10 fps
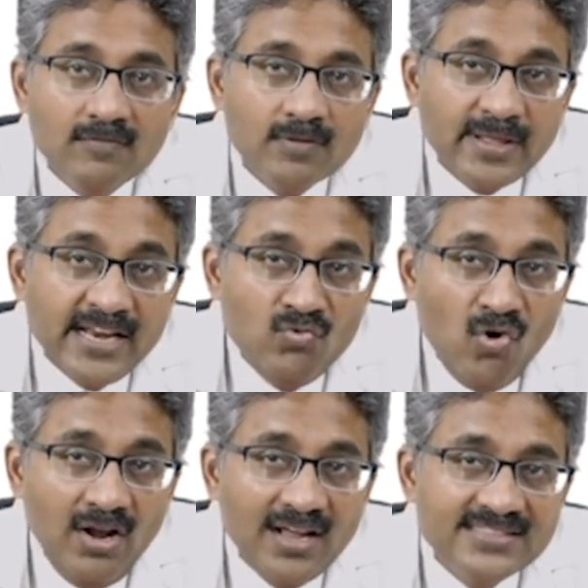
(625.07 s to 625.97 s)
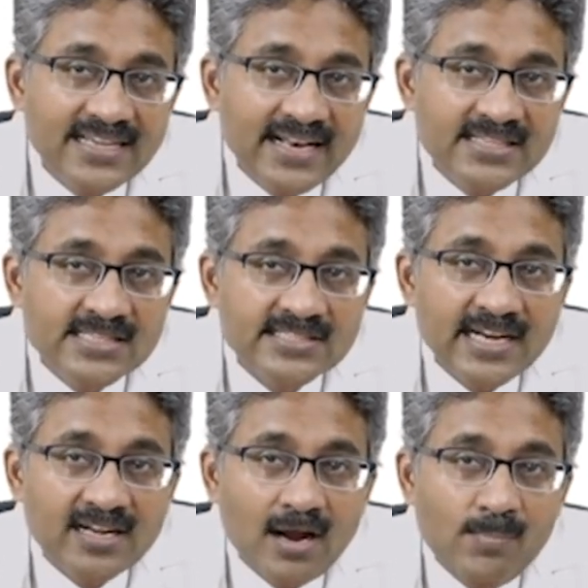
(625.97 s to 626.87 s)
for the involved lung secretions
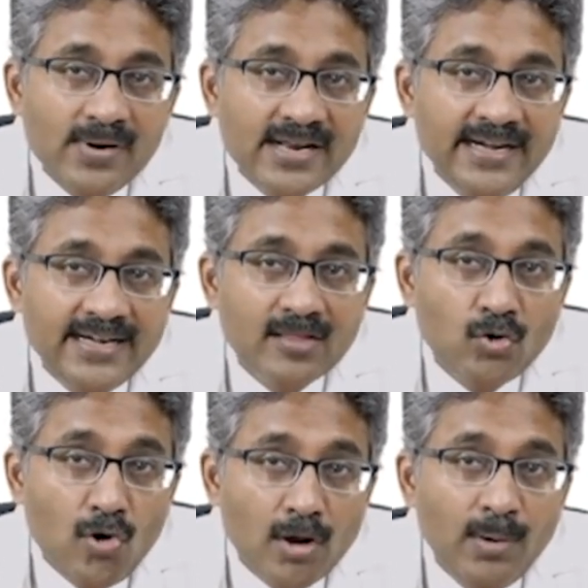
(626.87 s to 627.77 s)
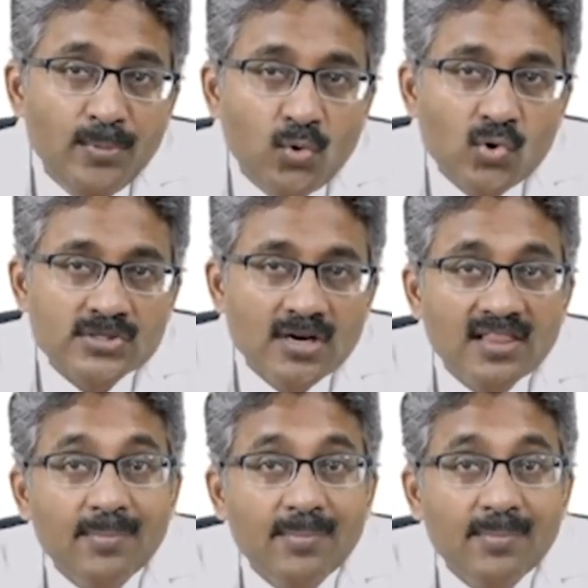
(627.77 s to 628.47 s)
can come and irritate the normal mucosa,